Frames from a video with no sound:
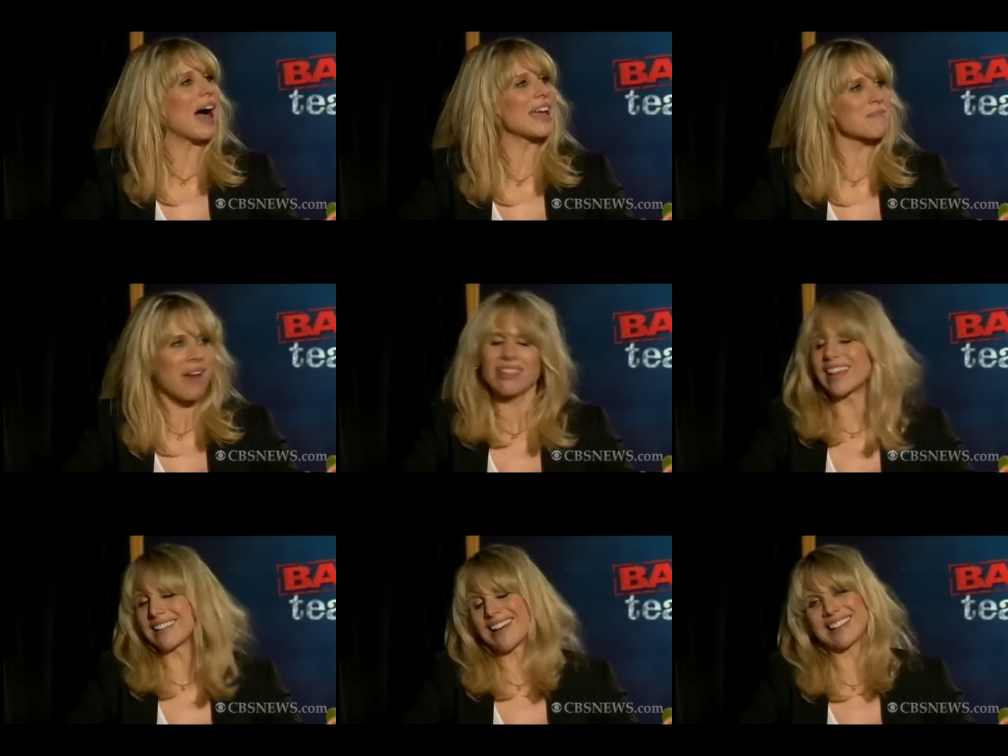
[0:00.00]
I am
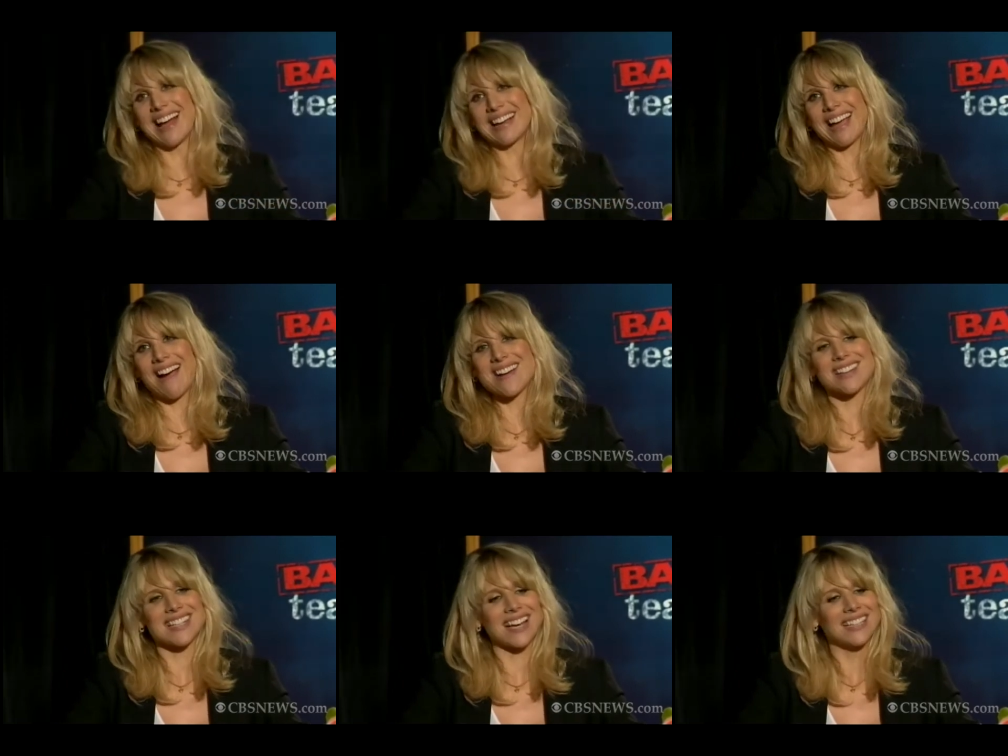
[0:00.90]
nothing like that
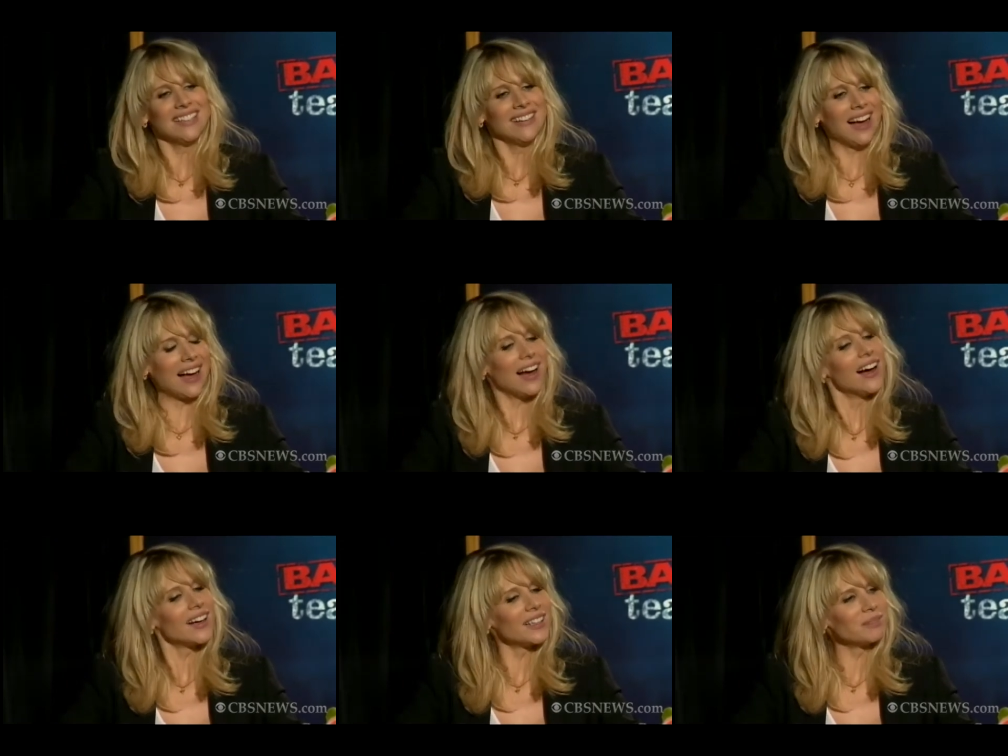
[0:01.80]
character
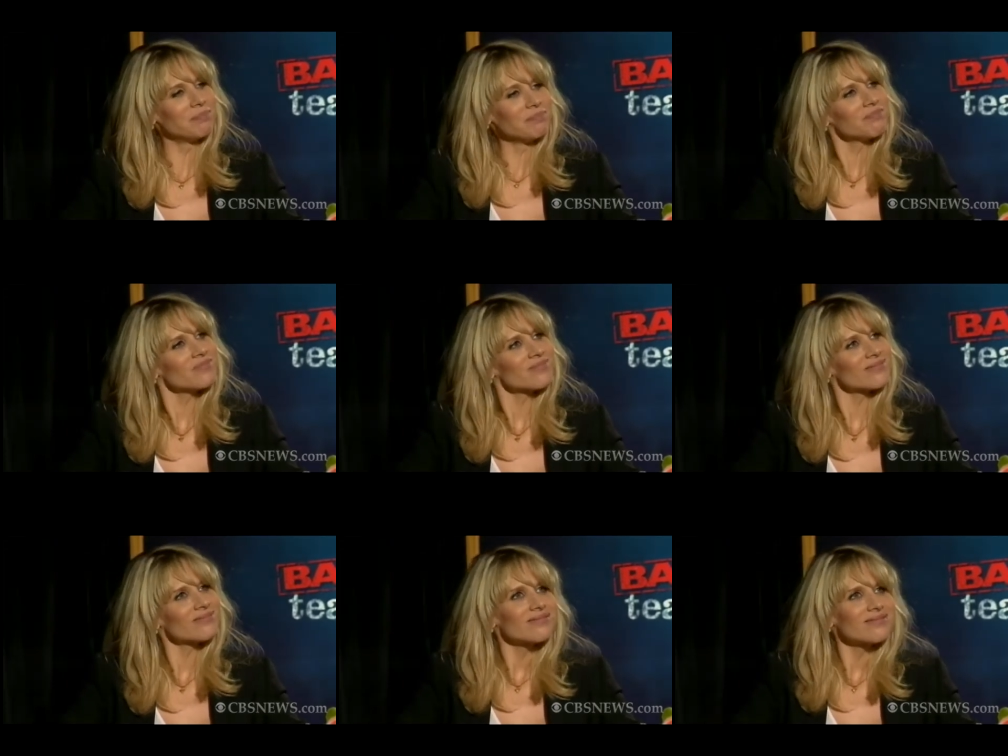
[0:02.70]
um,
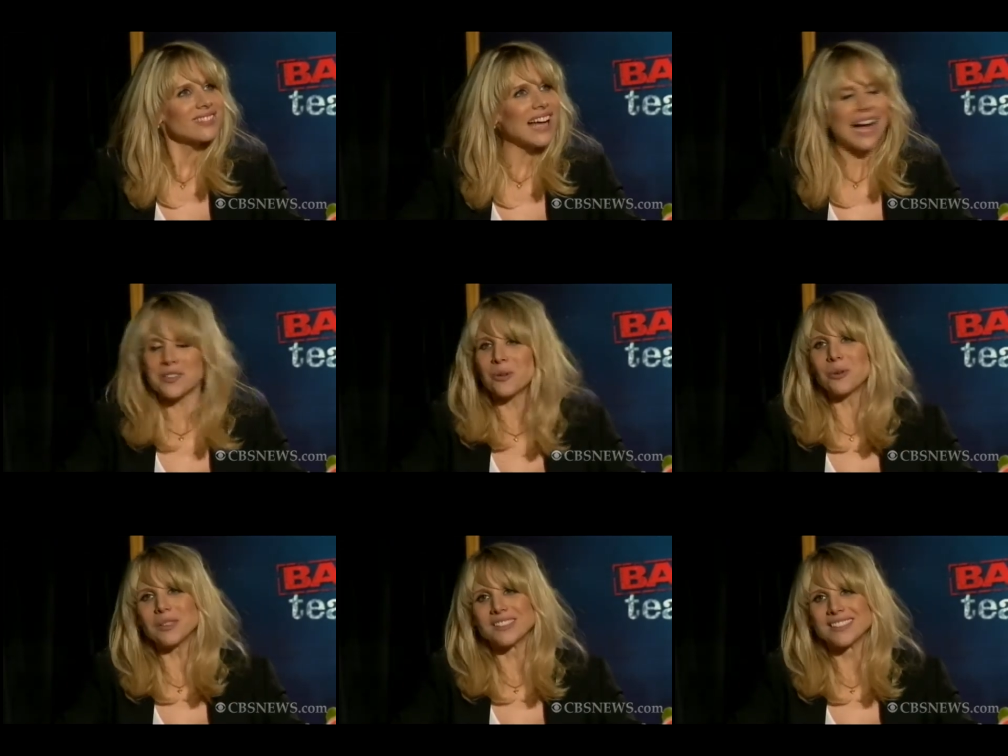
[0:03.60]
at all.